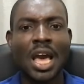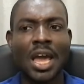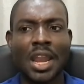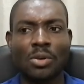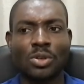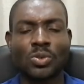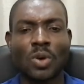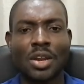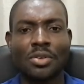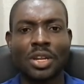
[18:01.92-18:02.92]
and I was
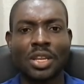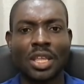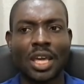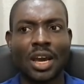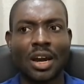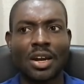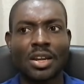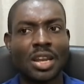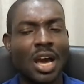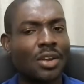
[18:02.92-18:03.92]
wondering, they are
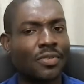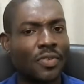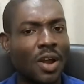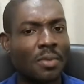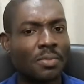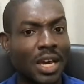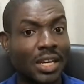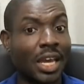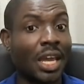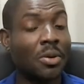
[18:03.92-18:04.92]
not from
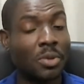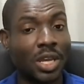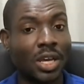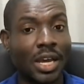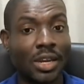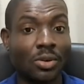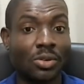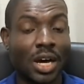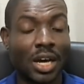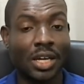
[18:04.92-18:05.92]
that area. I
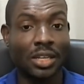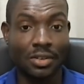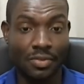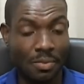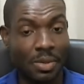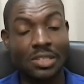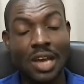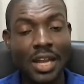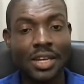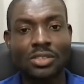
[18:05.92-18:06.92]
know they're from
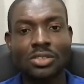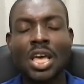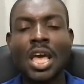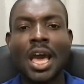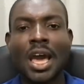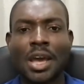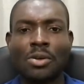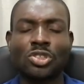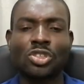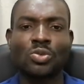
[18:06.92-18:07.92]
Batanes, and I
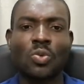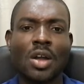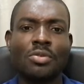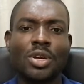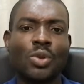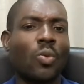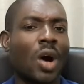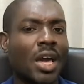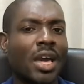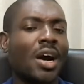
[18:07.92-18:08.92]
was just wondering,
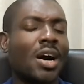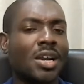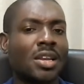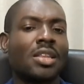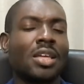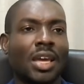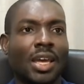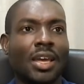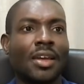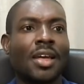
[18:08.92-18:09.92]
why aren't
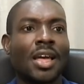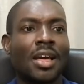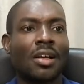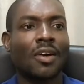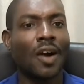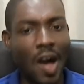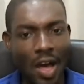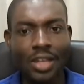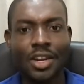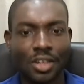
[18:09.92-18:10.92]
they
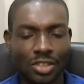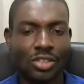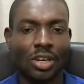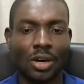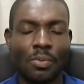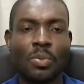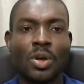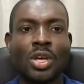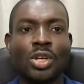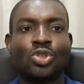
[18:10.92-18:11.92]
calling us up
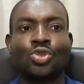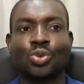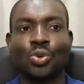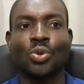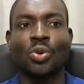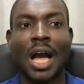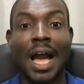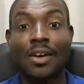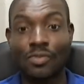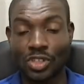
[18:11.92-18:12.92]
to
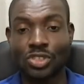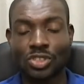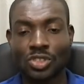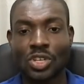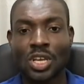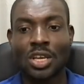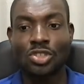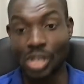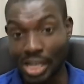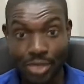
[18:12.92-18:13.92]
have us
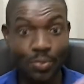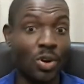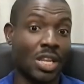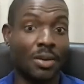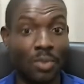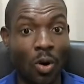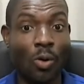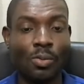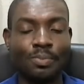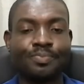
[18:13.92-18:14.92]
transport them
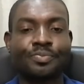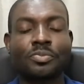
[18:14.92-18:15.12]
home?